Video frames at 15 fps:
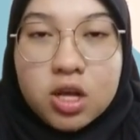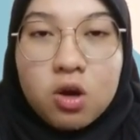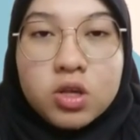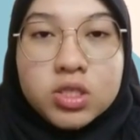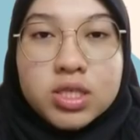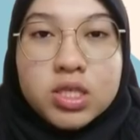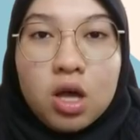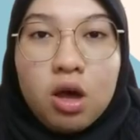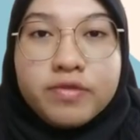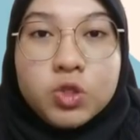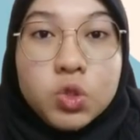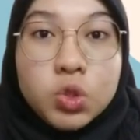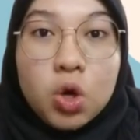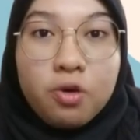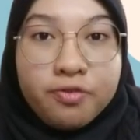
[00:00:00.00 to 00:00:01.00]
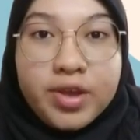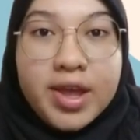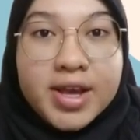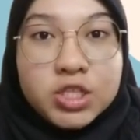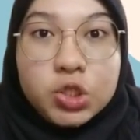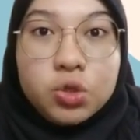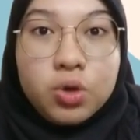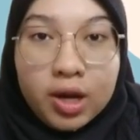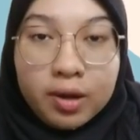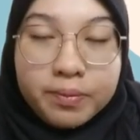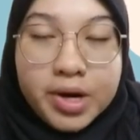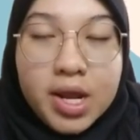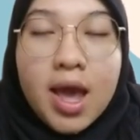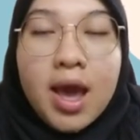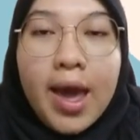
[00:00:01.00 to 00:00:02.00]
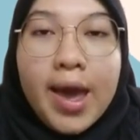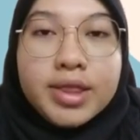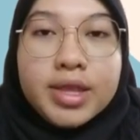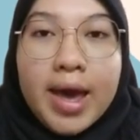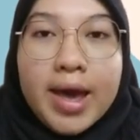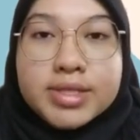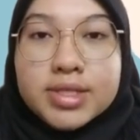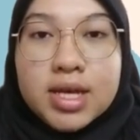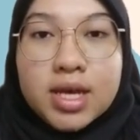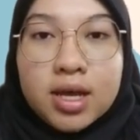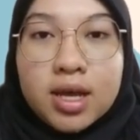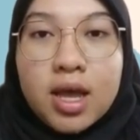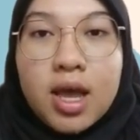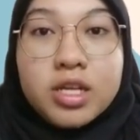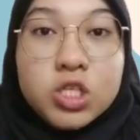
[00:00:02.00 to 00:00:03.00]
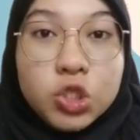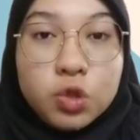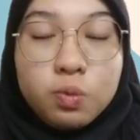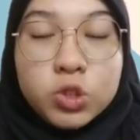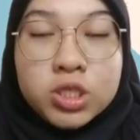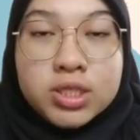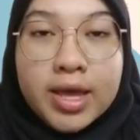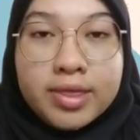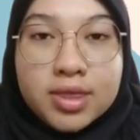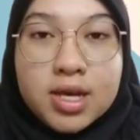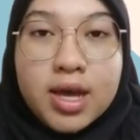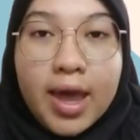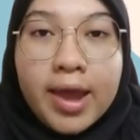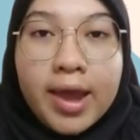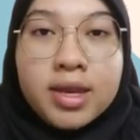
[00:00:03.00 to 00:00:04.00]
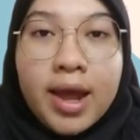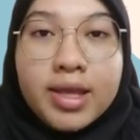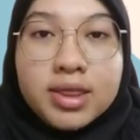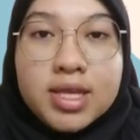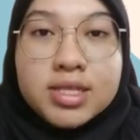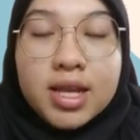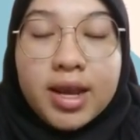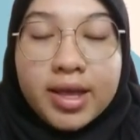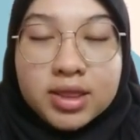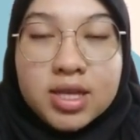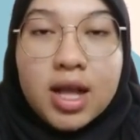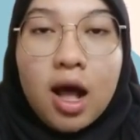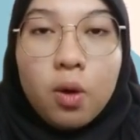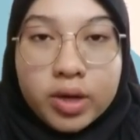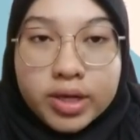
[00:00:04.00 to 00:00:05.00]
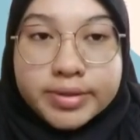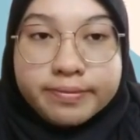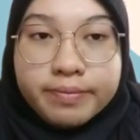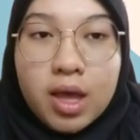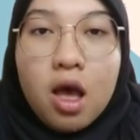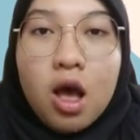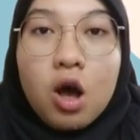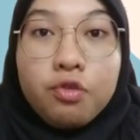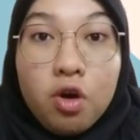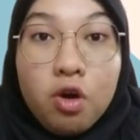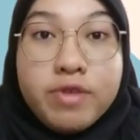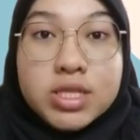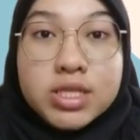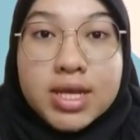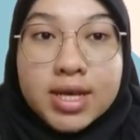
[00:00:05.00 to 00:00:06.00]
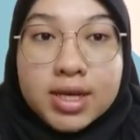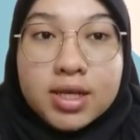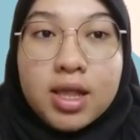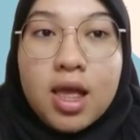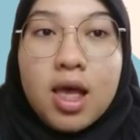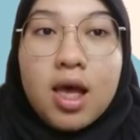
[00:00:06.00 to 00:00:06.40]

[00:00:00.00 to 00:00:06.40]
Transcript: consists of Zeus Coffee HQ Gallery act as a distribution center and 19 selected outlets. 4 vehicle